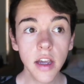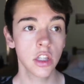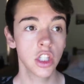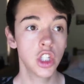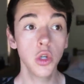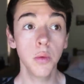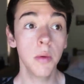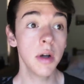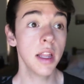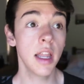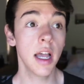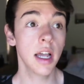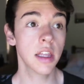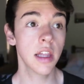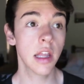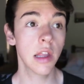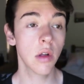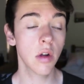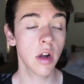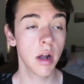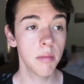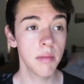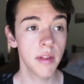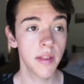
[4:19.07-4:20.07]
Do I like the
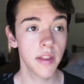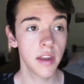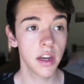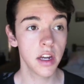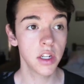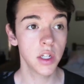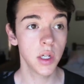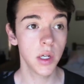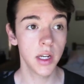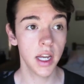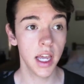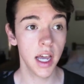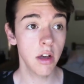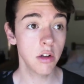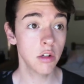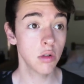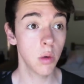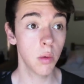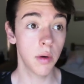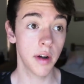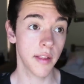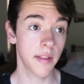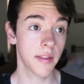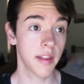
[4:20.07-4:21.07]
song I'm listening to now? Do
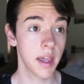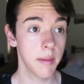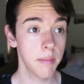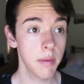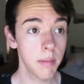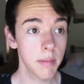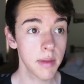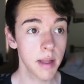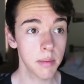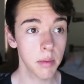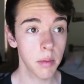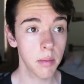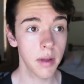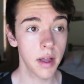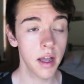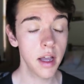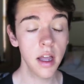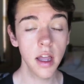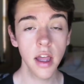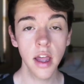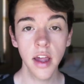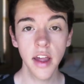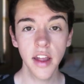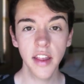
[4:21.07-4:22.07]
I want to skip it? Blah, blah,
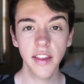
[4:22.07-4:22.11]
blah.